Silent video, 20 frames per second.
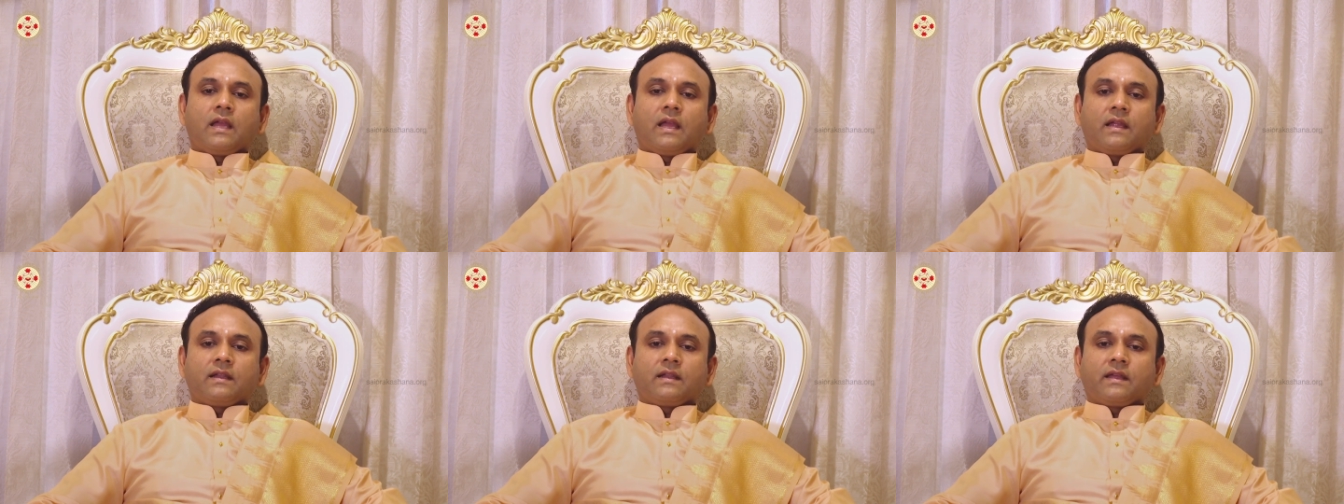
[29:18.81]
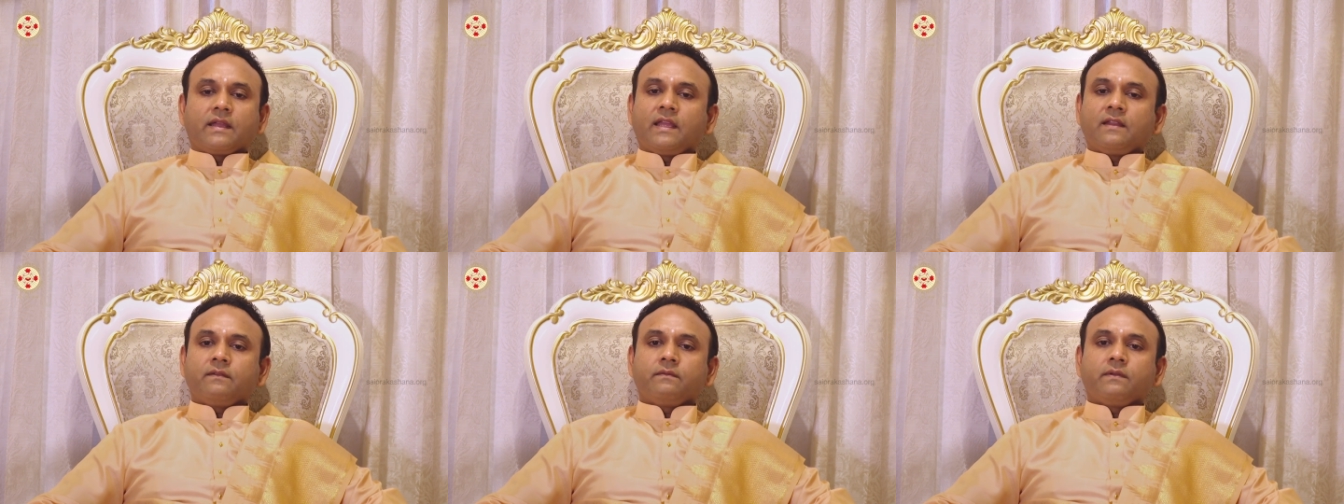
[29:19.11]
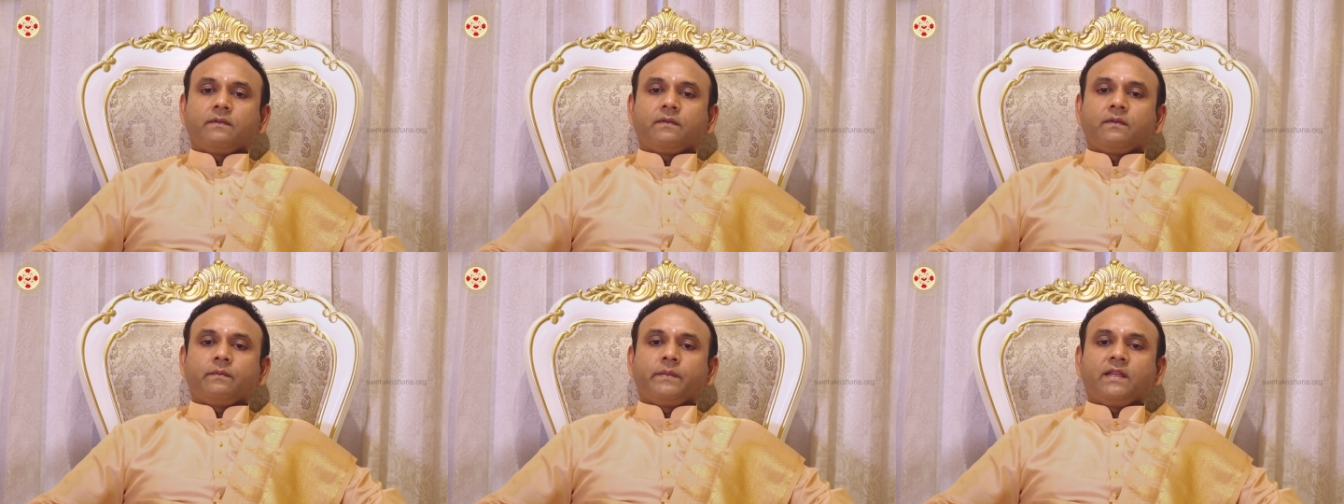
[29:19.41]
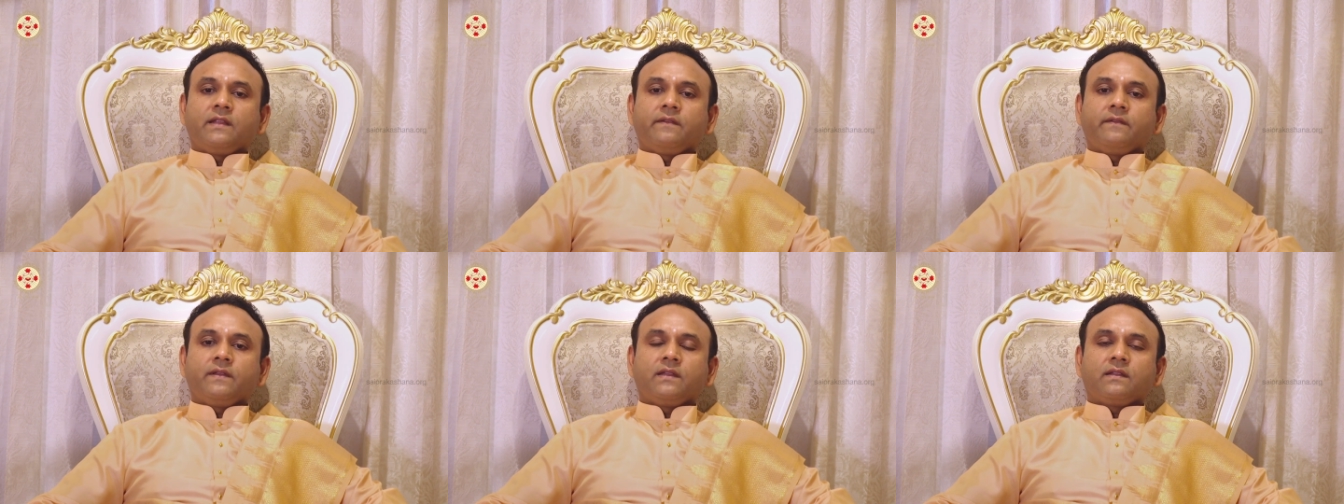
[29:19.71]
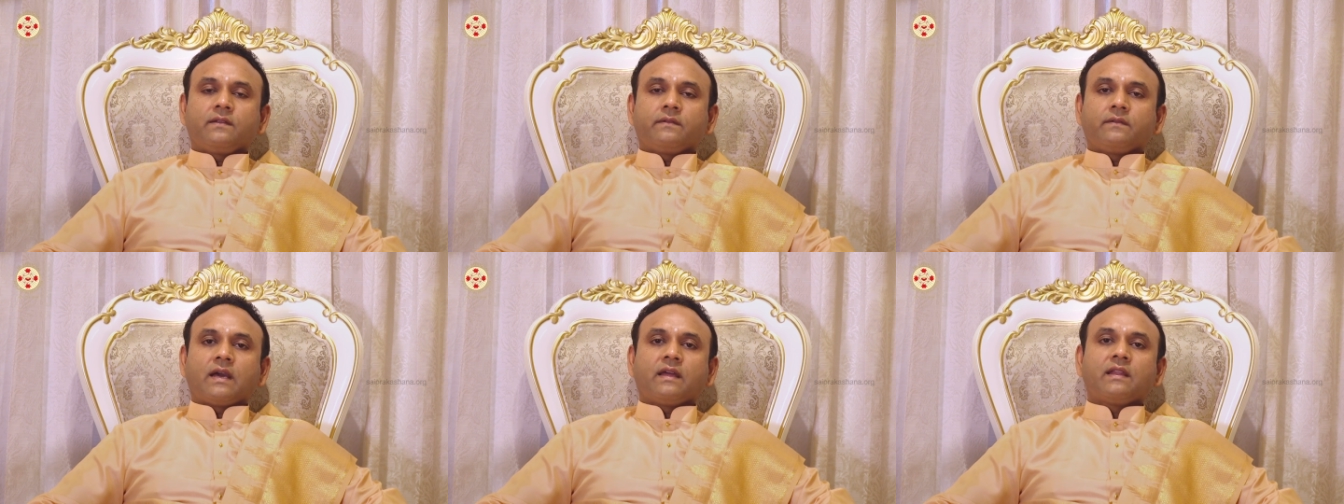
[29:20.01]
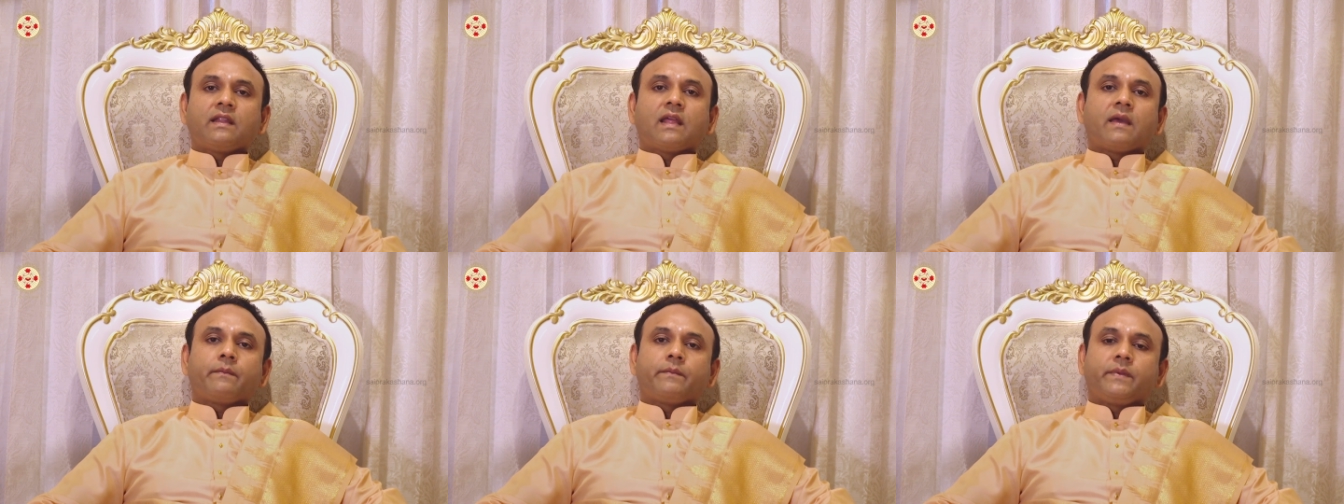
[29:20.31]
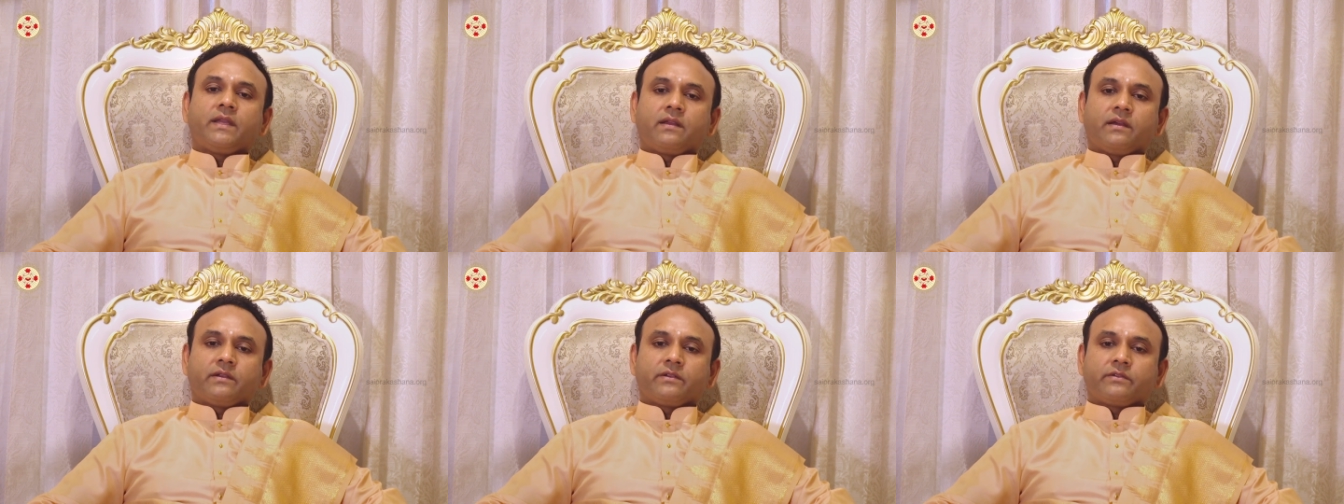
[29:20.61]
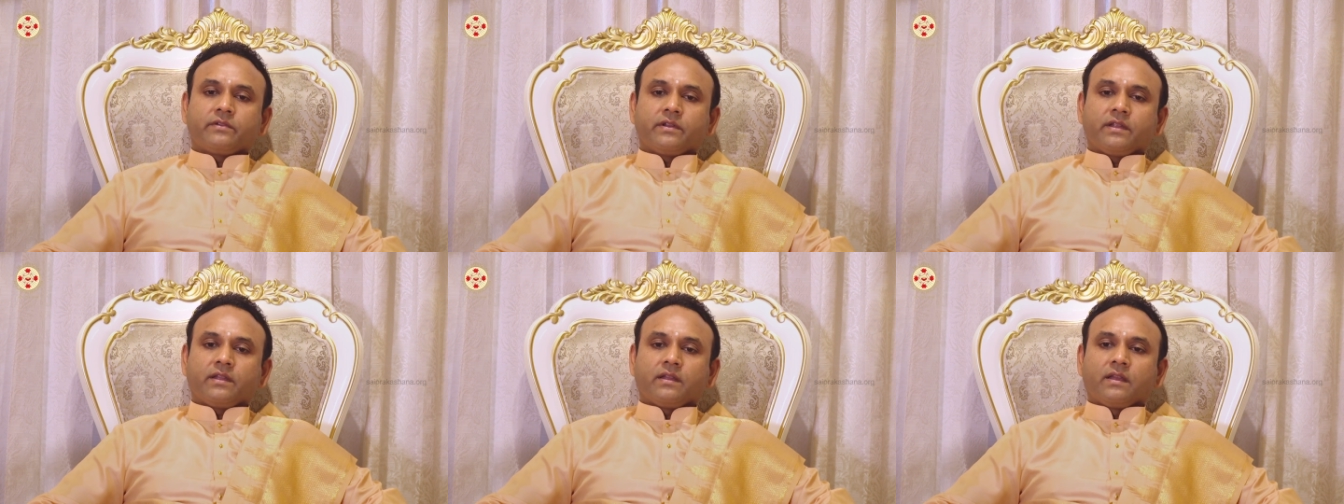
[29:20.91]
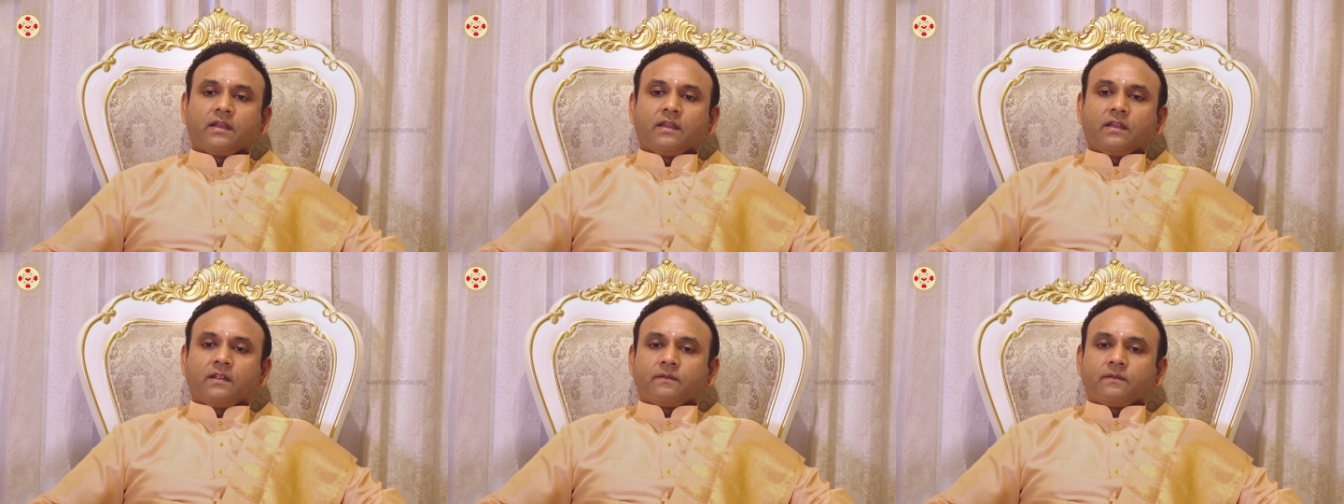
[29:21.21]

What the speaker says: And again, we will be living in an unhappy country.